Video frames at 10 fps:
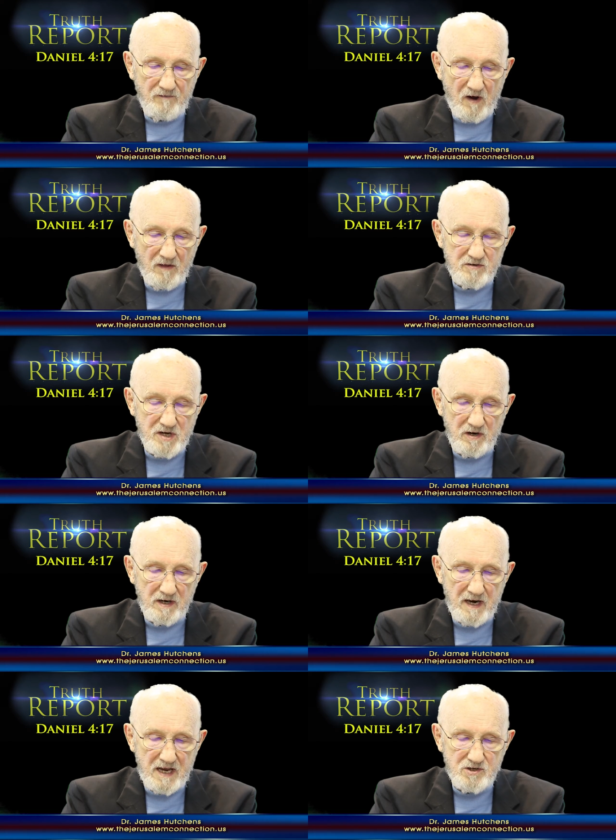fathers held
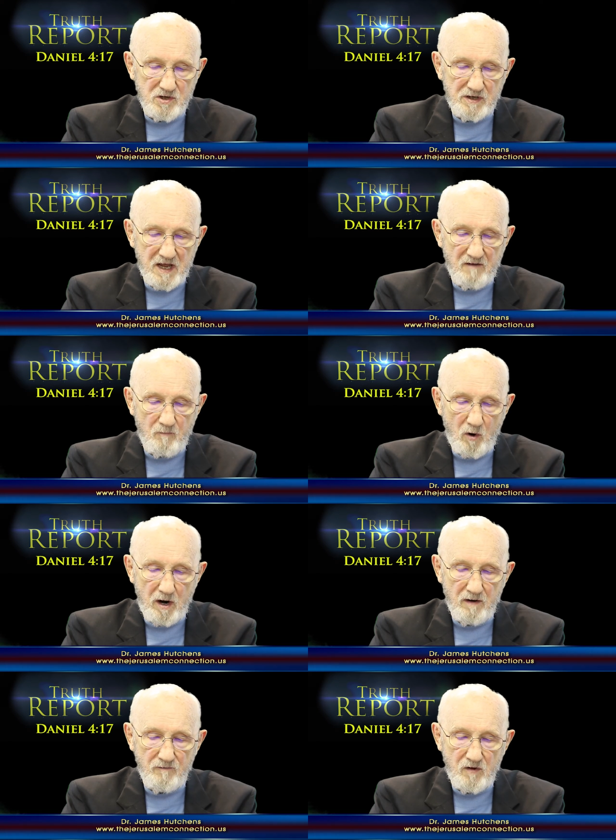a national day of
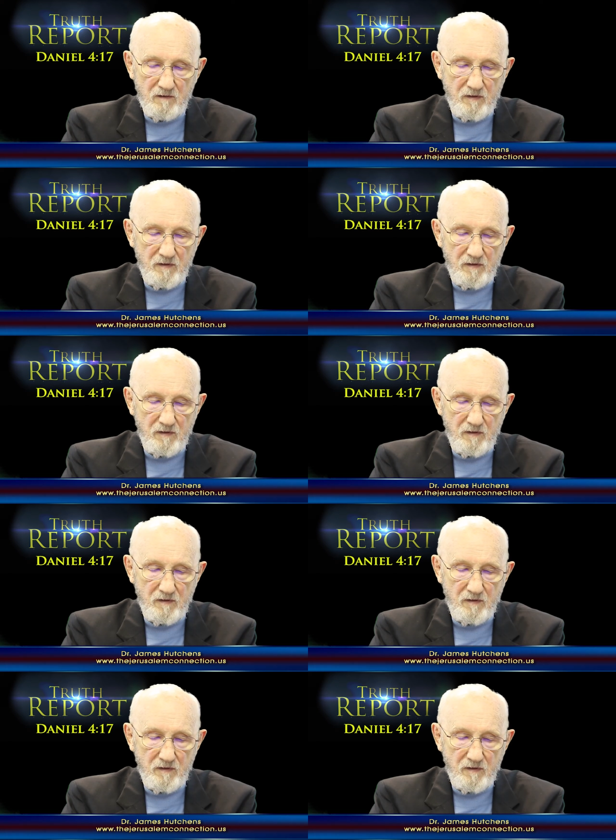prayer in view